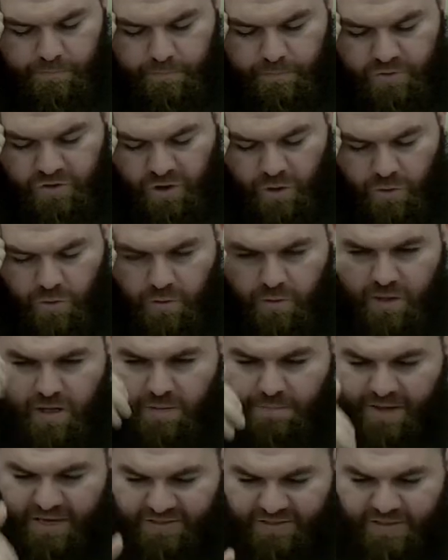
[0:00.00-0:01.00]
So
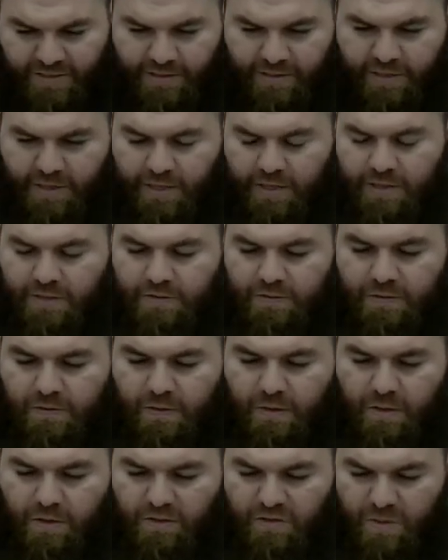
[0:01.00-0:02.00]
it basically is
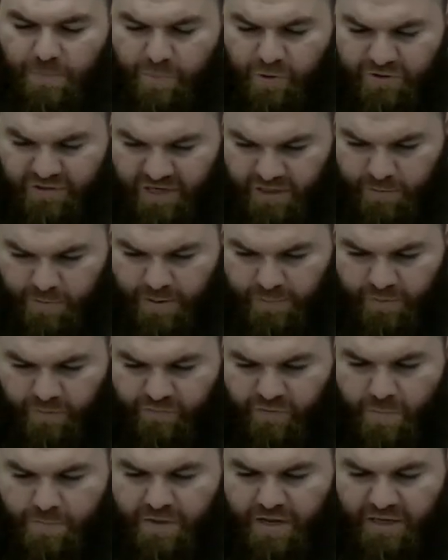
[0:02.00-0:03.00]
to protect people
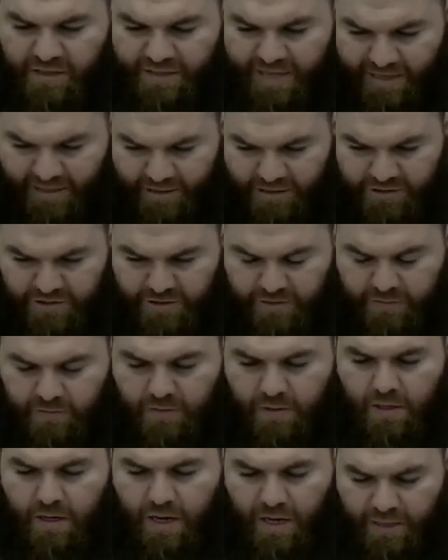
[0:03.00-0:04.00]
from being
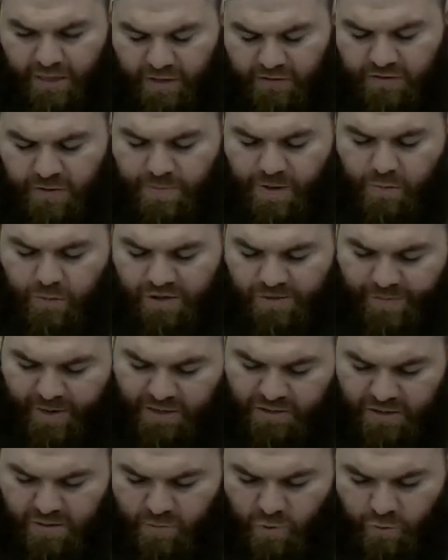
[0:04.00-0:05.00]
negligent and not to be
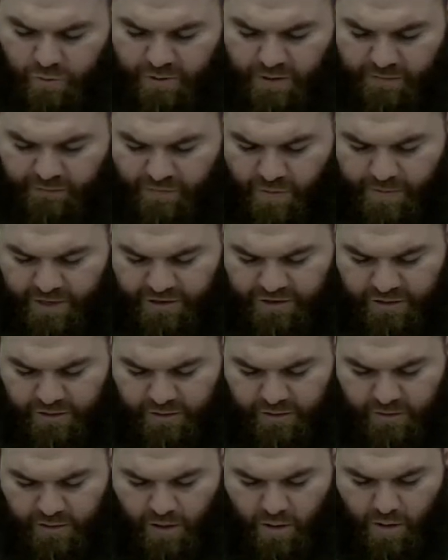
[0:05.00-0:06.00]
responsible with the information
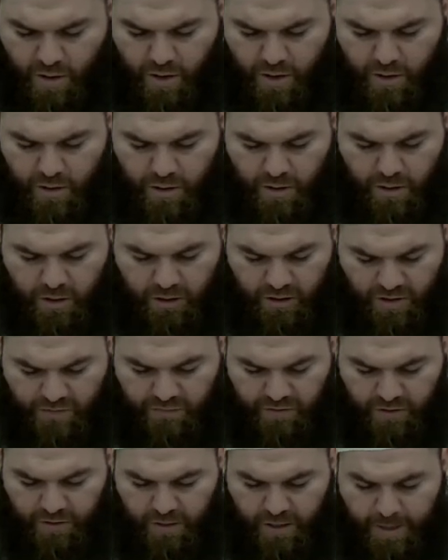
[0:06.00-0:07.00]
that they are
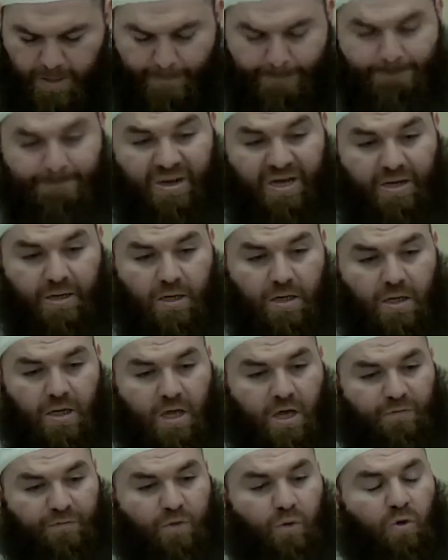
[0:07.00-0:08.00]
given. But
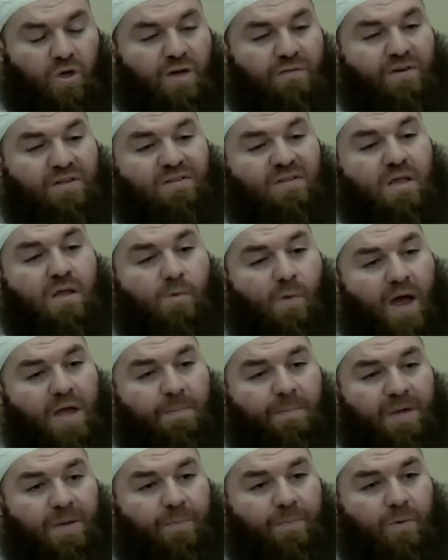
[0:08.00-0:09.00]
if you give it to the
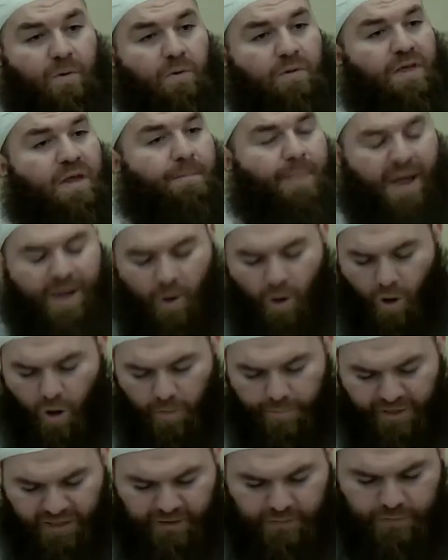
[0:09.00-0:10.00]
right people, then by
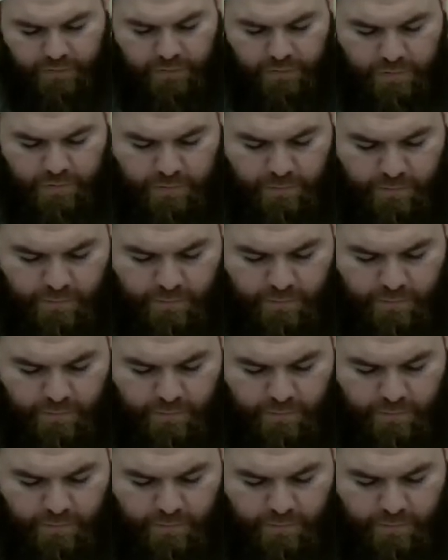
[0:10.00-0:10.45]
all means.